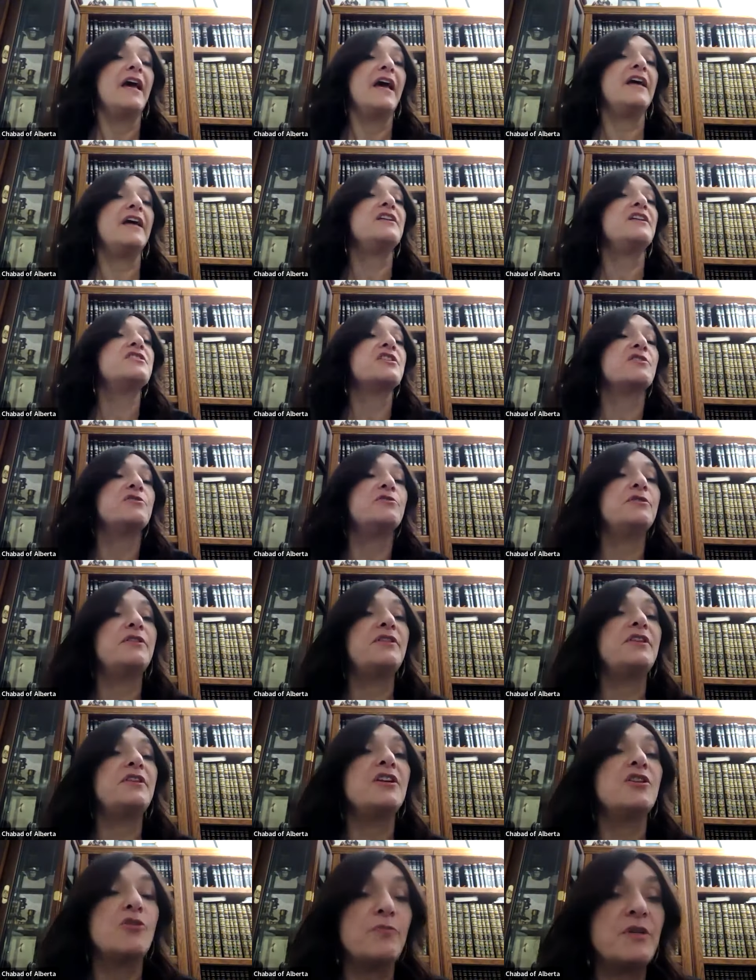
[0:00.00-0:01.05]
and it's a good
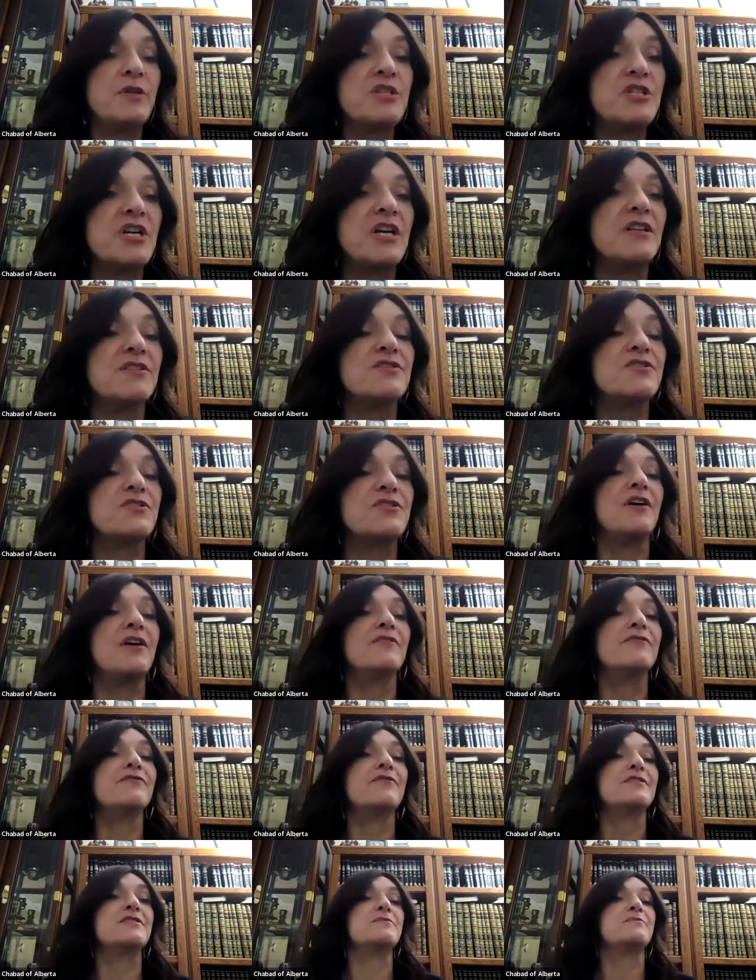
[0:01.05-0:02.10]
thing to be jealous of
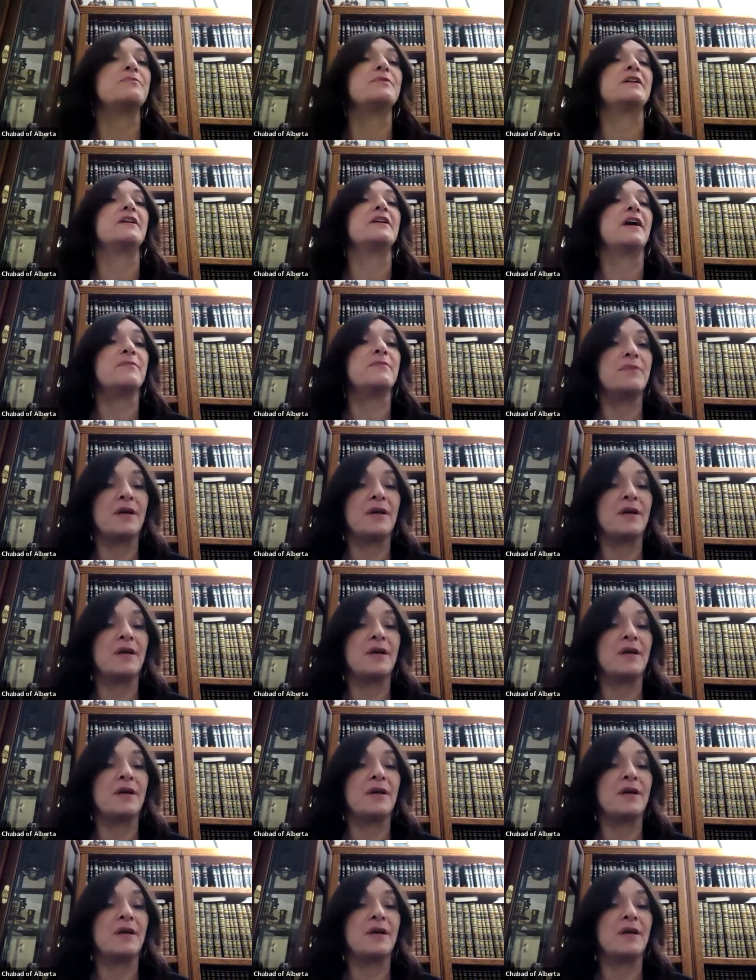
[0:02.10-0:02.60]
sabrina i,